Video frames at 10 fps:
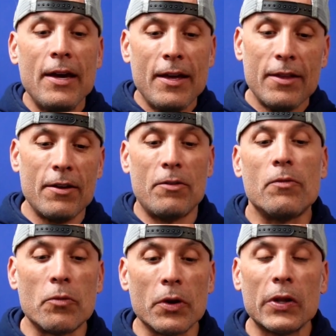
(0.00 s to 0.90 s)
They're
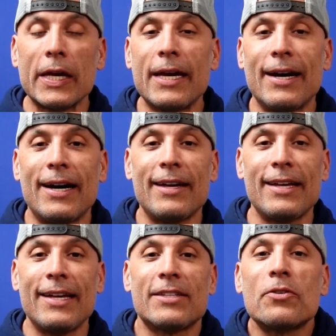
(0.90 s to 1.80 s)
really uh,
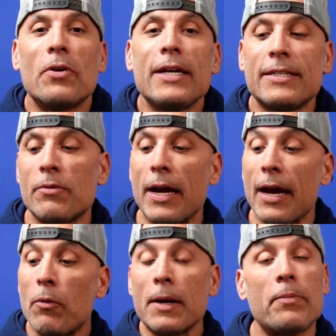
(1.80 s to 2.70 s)
it's crazy, right?
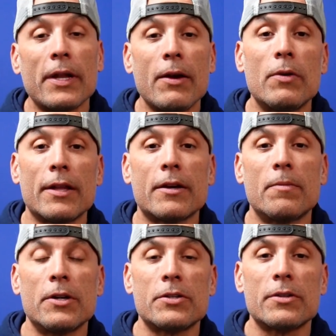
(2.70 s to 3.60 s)
I want to play one of the
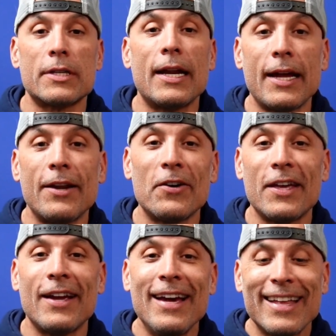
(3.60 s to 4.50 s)
commercials, and I know
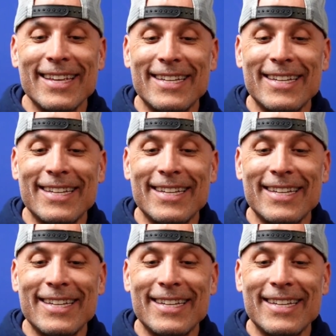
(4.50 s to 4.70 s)
that the